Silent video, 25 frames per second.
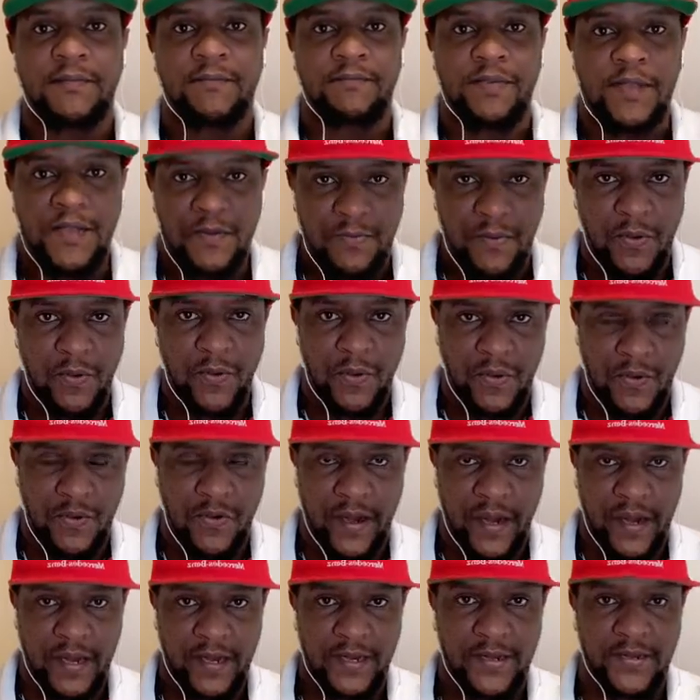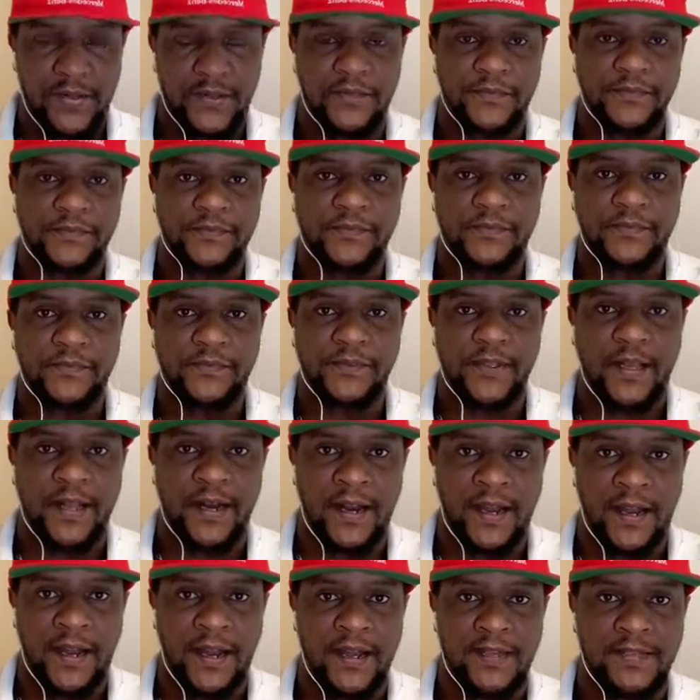people who drain you.
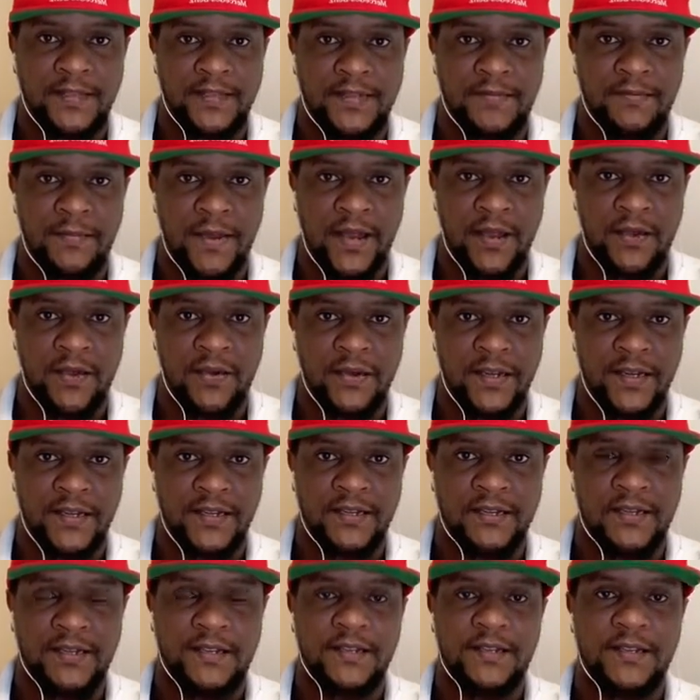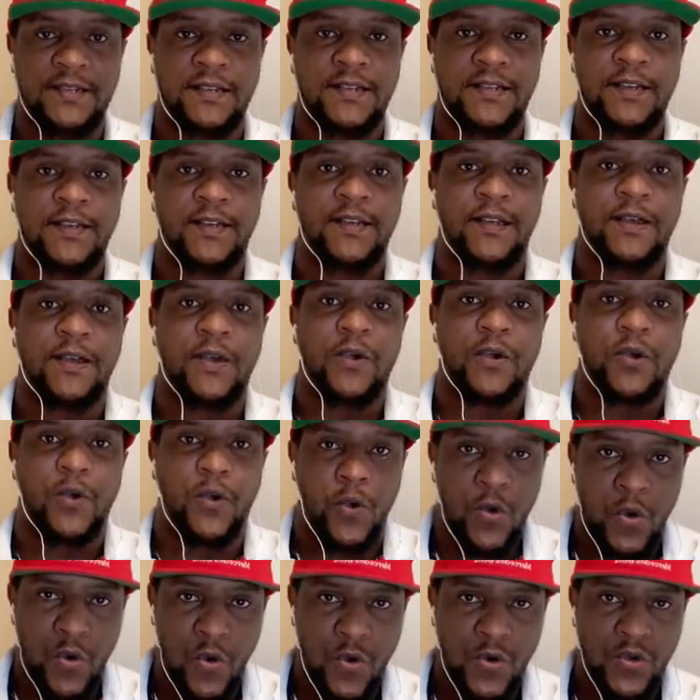And I asked my audience,
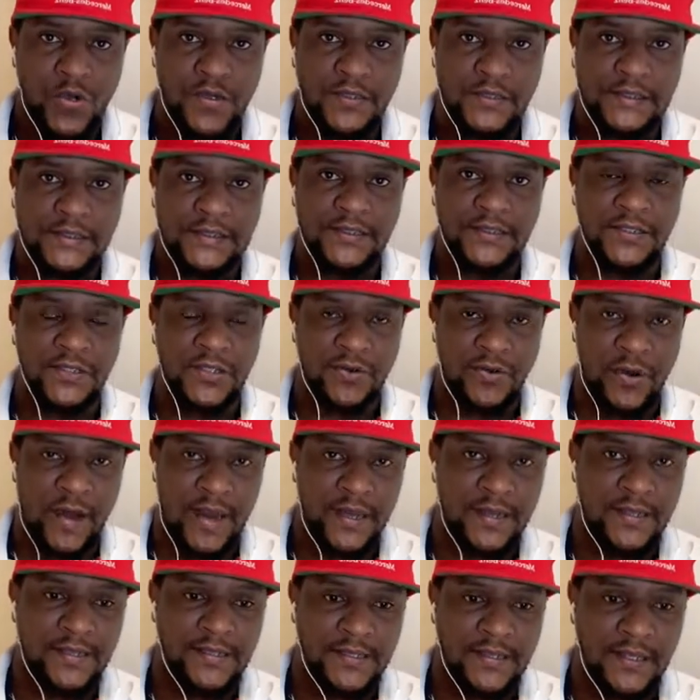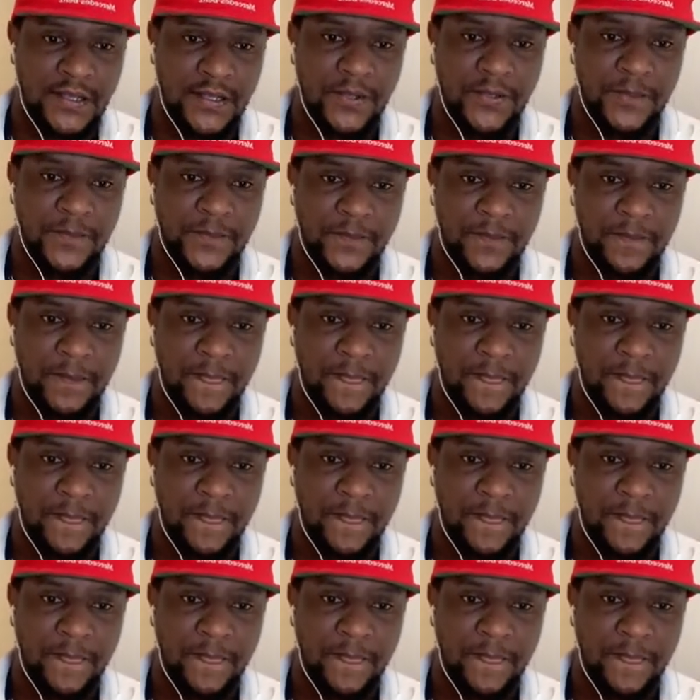who drains you?